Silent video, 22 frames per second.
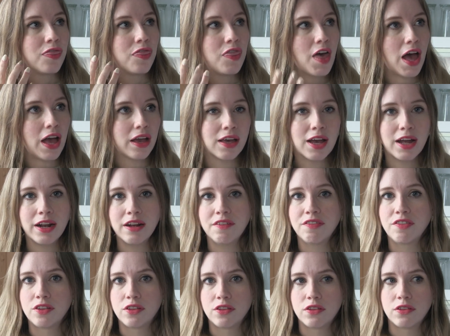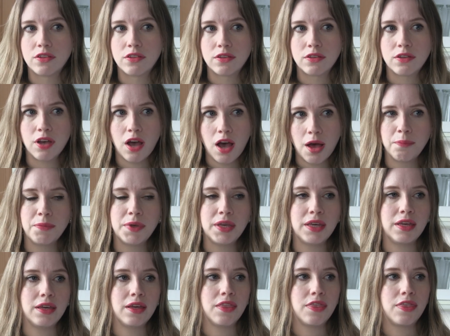that kind of taught
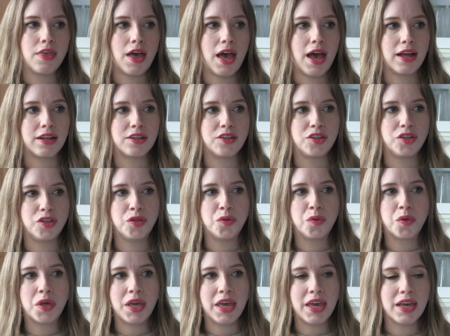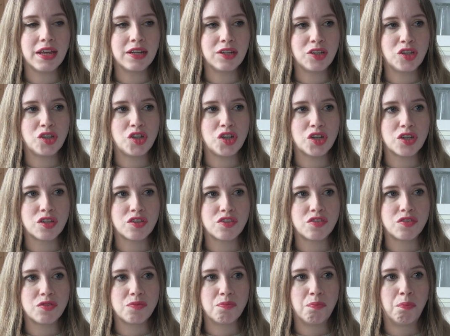me that you can't
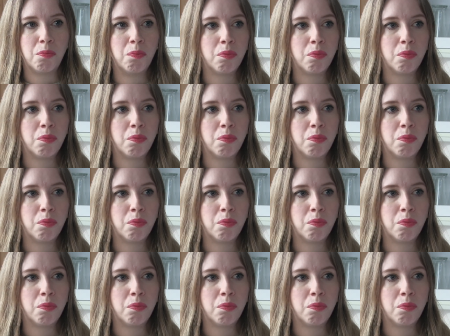just